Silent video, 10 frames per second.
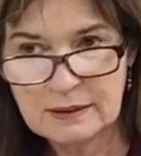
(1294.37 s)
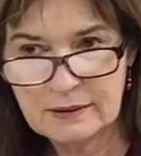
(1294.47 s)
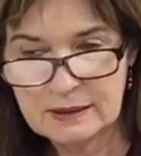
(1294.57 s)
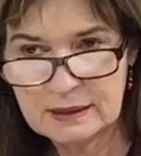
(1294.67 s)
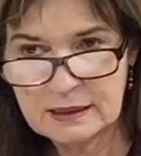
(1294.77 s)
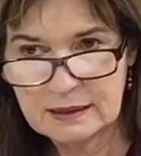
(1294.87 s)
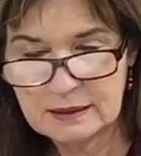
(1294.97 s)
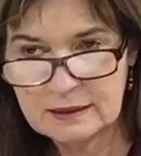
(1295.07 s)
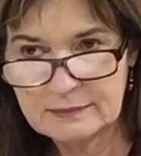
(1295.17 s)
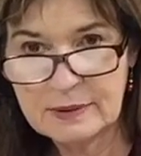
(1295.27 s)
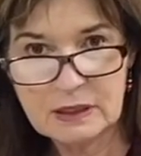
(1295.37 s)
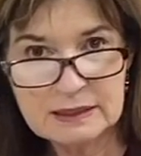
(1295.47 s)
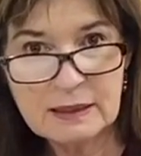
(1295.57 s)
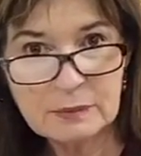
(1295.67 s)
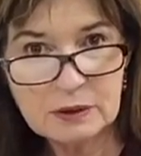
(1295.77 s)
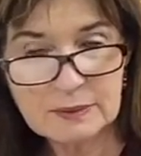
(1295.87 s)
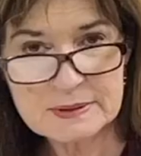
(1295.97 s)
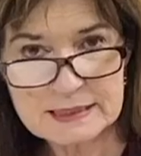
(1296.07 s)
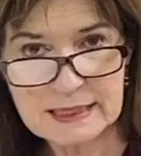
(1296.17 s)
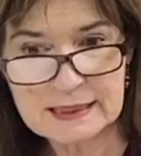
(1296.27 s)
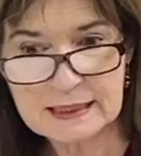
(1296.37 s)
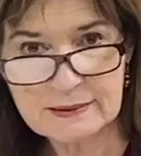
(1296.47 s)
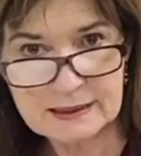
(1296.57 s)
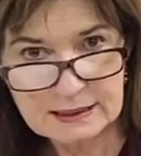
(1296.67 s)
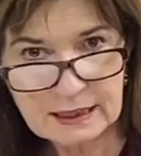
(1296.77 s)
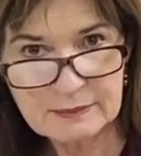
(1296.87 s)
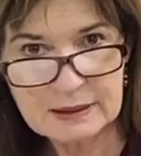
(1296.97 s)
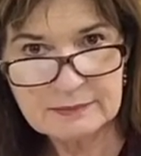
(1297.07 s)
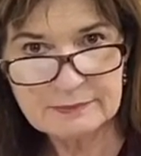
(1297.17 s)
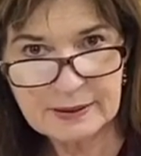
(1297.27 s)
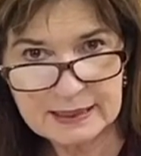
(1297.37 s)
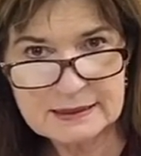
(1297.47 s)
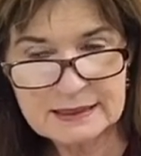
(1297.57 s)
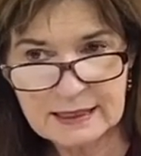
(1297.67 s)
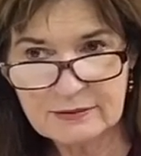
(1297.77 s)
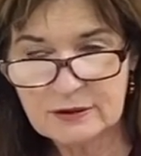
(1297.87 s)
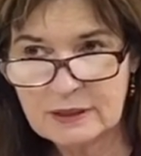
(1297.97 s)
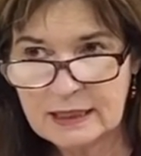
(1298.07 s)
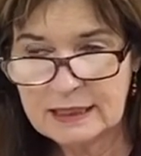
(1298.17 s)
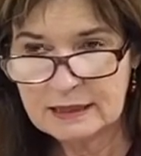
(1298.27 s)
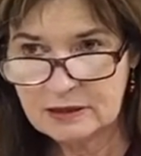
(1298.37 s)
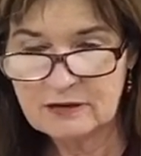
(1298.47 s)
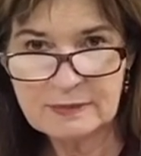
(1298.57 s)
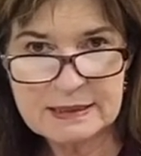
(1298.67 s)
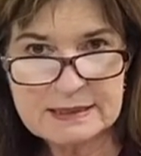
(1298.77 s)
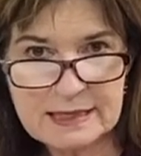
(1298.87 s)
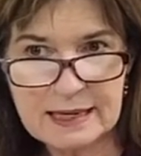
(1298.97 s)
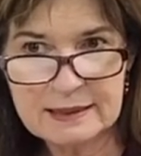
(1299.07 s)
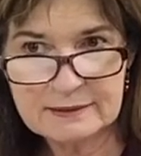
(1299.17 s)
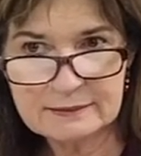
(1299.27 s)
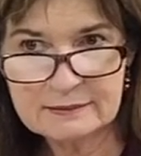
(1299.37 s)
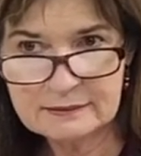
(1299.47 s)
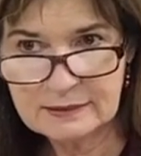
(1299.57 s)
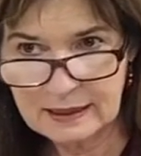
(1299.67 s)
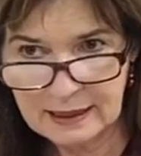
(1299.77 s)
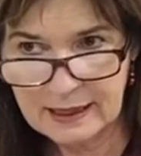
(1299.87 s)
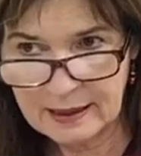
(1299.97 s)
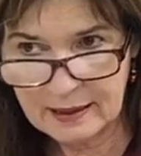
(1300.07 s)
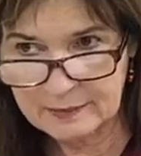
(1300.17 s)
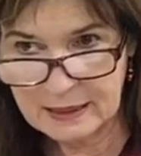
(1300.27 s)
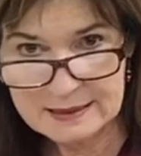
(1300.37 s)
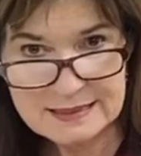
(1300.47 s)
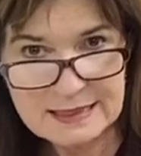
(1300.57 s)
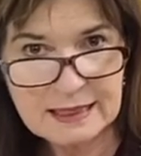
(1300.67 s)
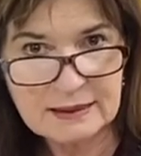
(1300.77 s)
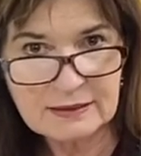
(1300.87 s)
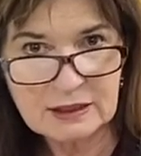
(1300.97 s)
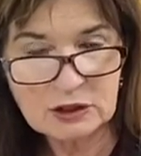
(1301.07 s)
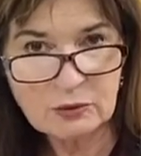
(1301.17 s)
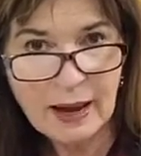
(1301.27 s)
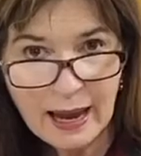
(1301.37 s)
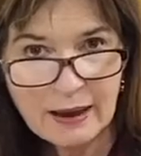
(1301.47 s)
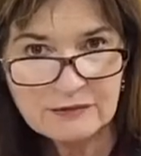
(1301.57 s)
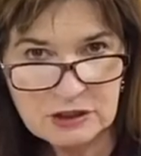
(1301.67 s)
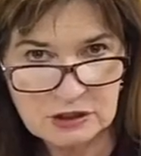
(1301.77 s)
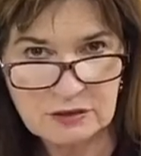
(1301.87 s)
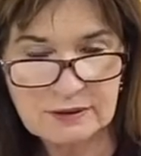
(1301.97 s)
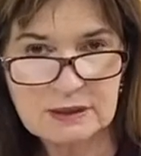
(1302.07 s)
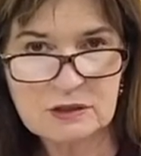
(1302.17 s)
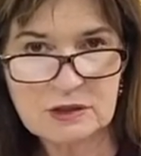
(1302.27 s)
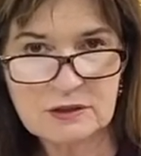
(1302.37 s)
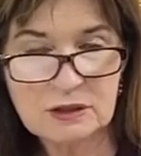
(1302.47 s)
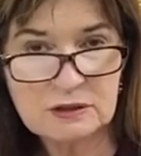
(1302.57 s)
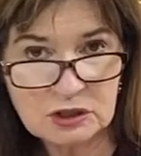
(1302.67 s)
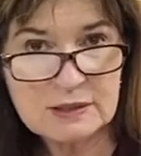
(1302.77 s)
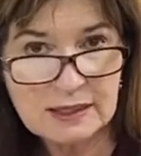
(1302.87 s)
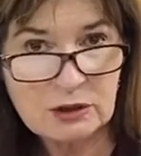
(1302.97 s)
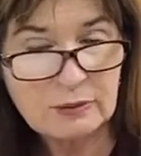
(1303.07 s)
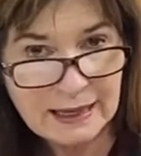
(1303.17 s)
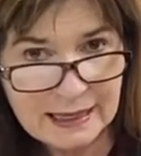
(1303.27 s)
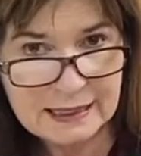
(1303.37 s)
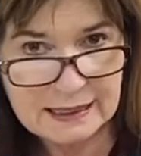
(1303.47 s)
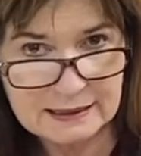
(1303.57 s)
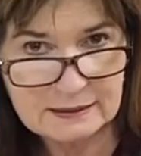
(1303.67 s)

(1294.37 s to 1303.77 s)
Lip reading: the married couple abstaining and then coming back together. He could have been saying, I'm not saying that you have to do this, just that you can.